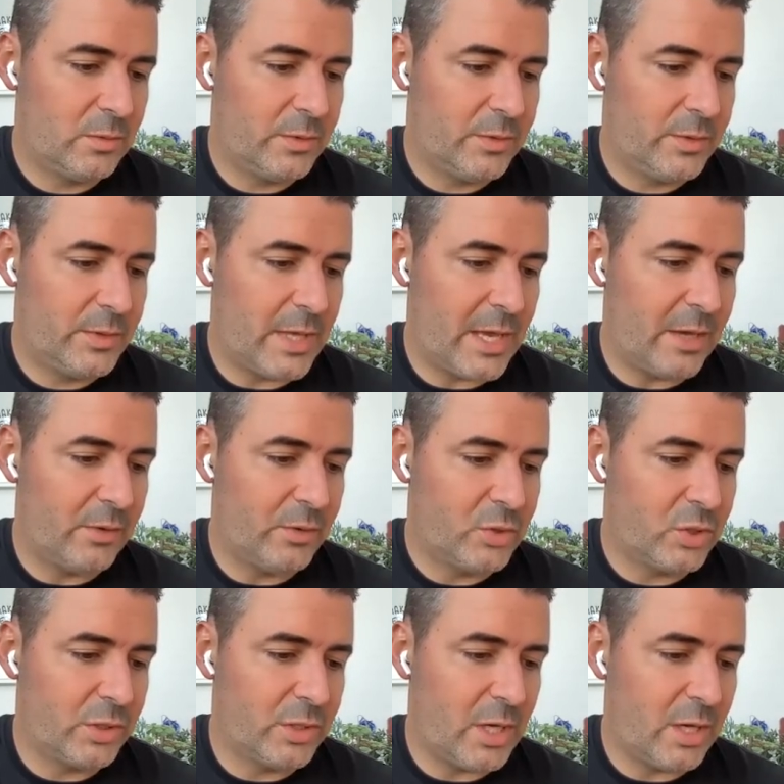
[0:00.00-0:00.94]
thou
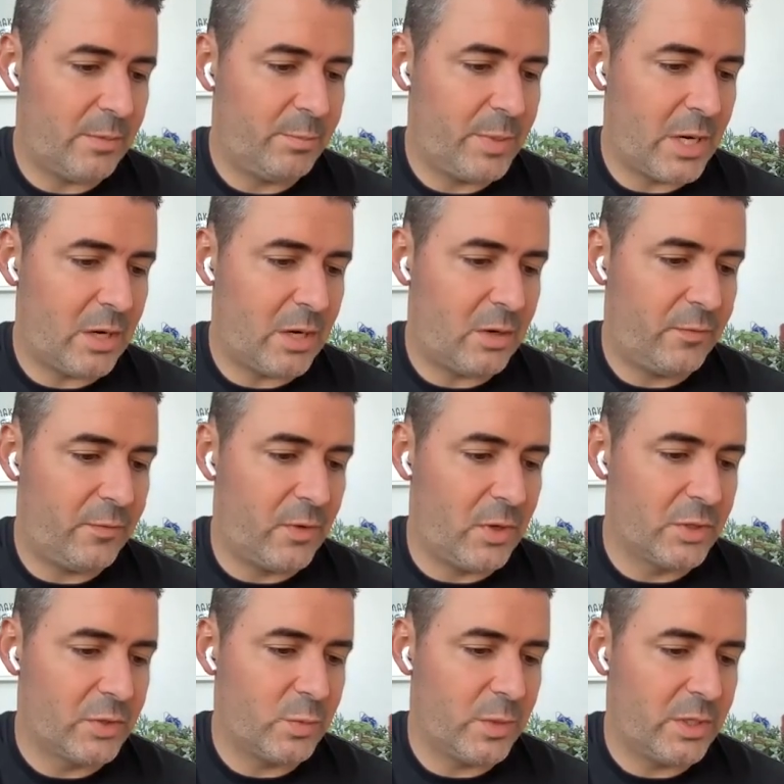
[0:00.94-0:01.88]
shall not bear
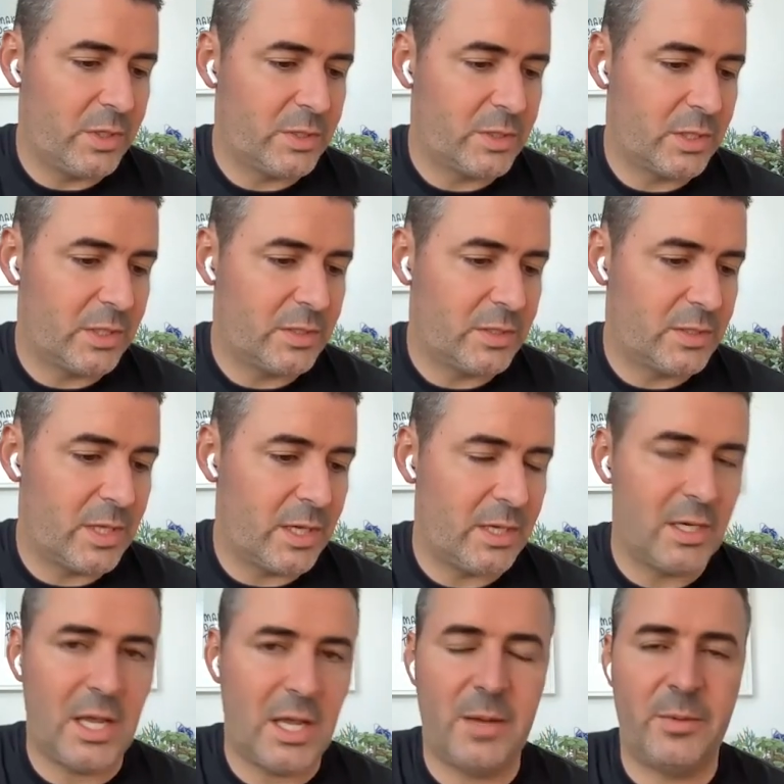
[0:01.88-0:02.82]
false witness against thy
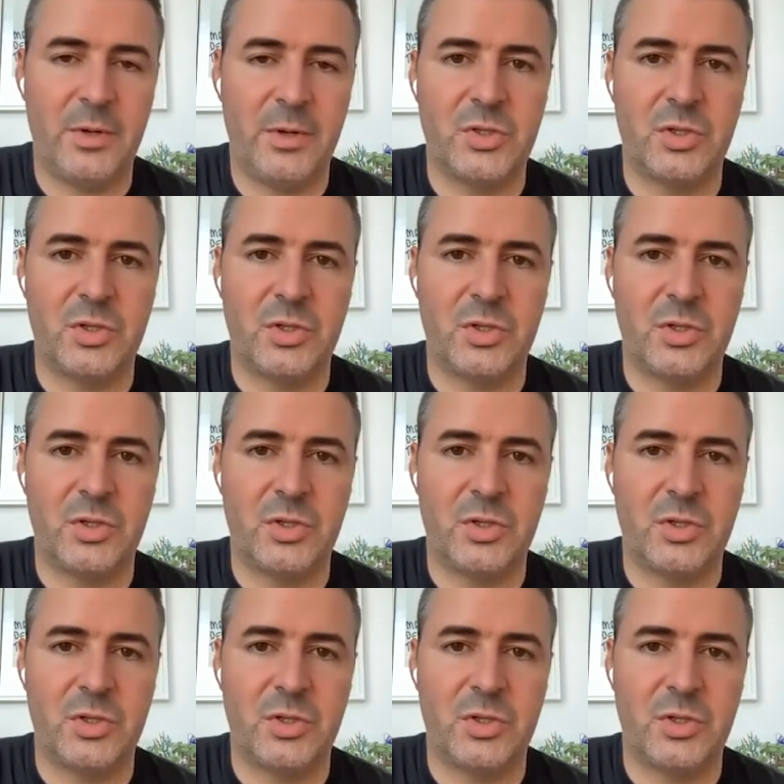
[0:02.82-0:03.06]
neighbor.